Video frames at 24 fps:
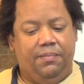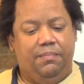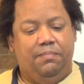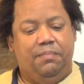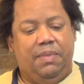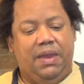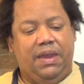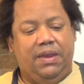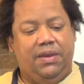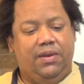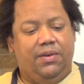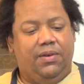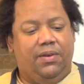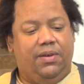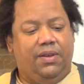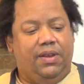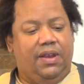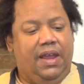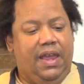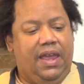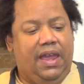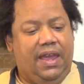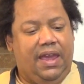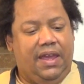mingle
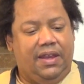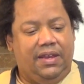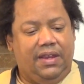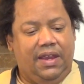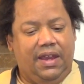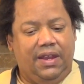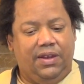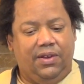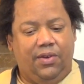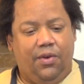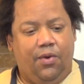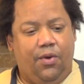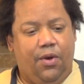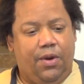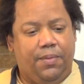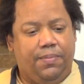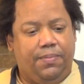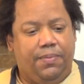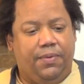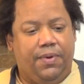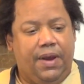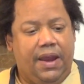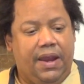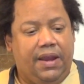and
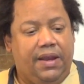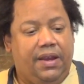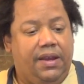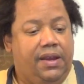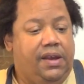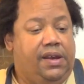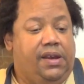incorporate.